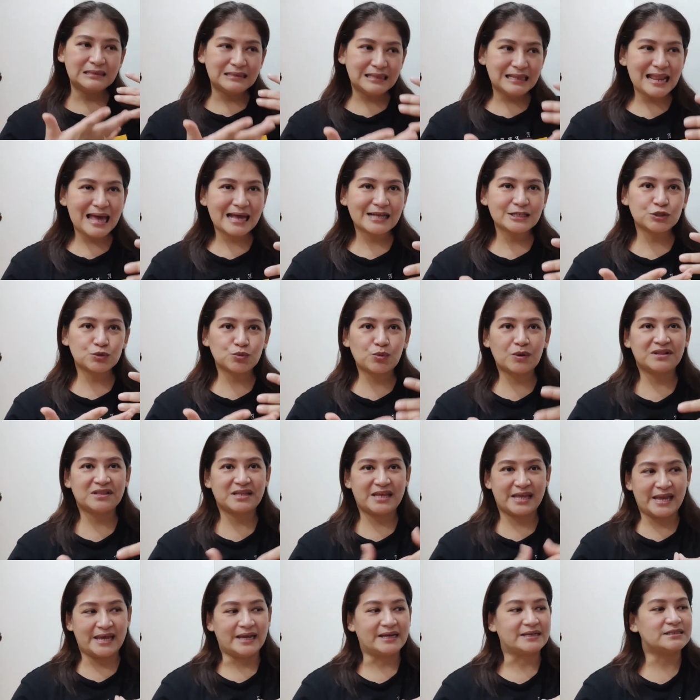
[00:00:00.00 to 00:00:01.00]
the last
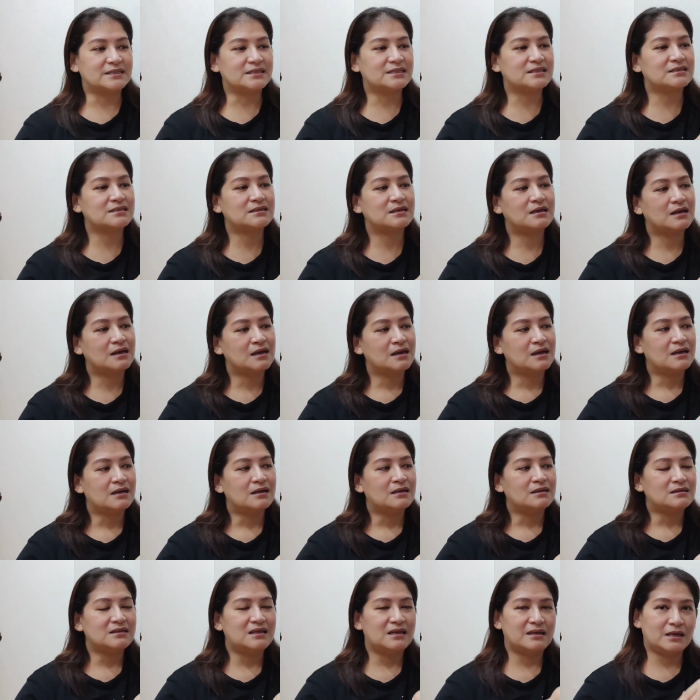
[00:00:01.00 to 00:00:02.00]
one is
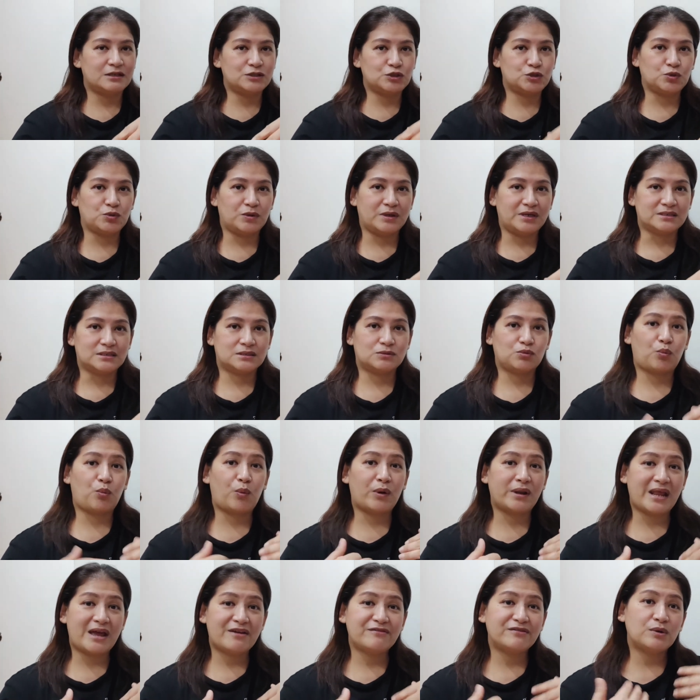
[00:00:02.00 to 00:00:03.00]
that I do is
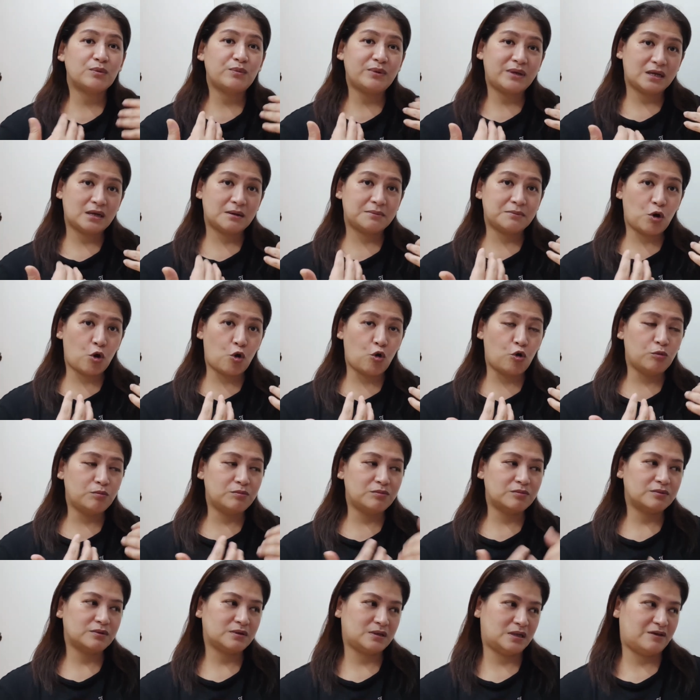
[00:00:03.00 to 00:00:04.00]
whenever we come
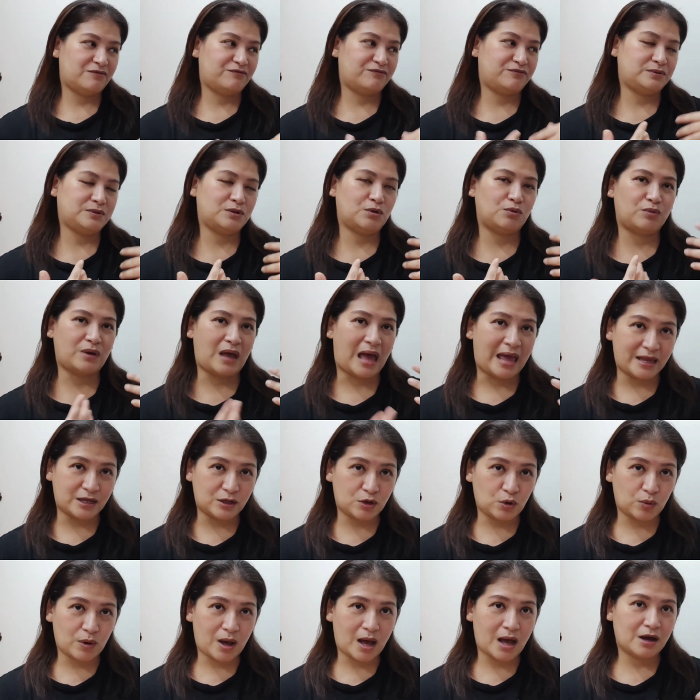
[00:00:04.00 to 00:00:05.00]
home, if, you know, I
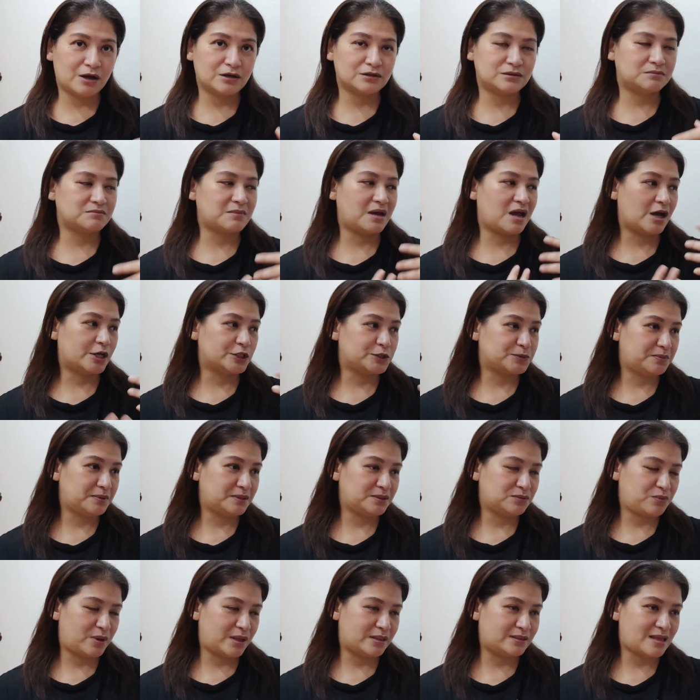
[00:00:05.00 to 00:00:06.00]
go out, my
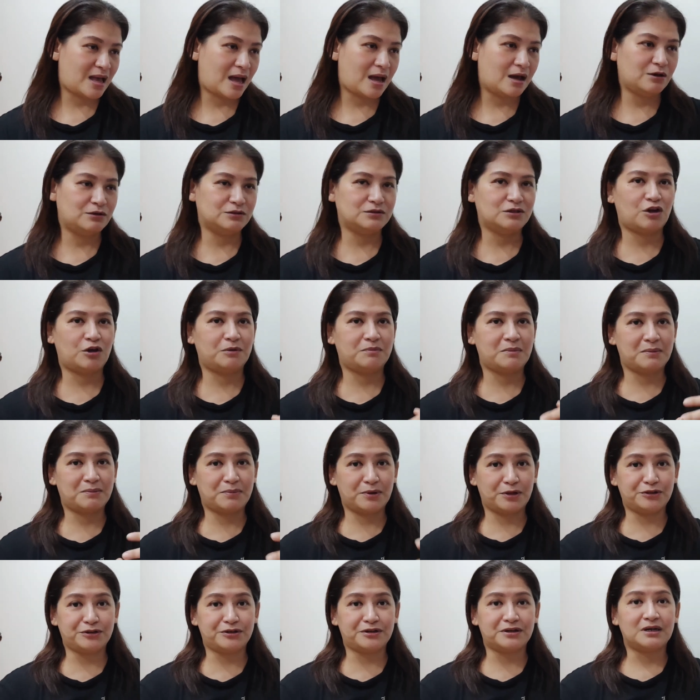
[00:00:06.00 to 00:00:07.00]
husband went out or my
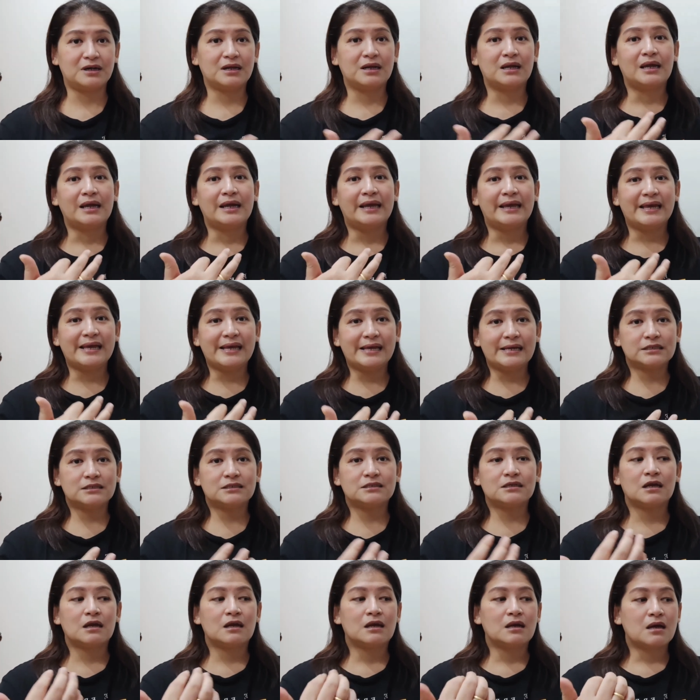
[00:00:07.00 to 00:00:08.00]
brother,
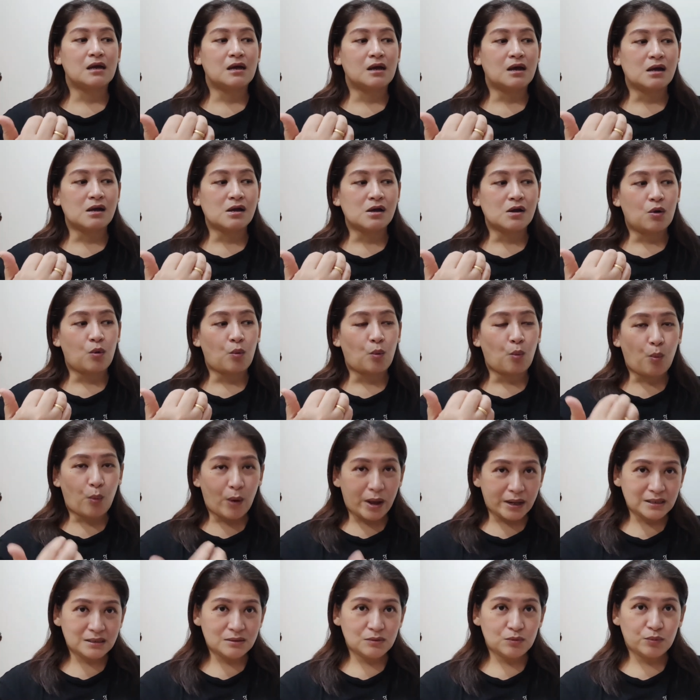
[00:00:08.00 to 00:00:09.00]
is
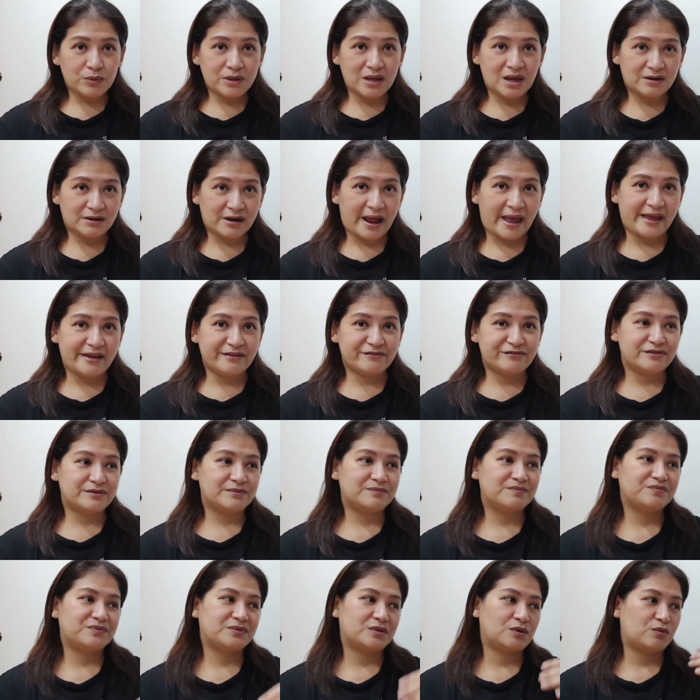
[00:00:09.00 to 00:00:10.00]
when we arrive,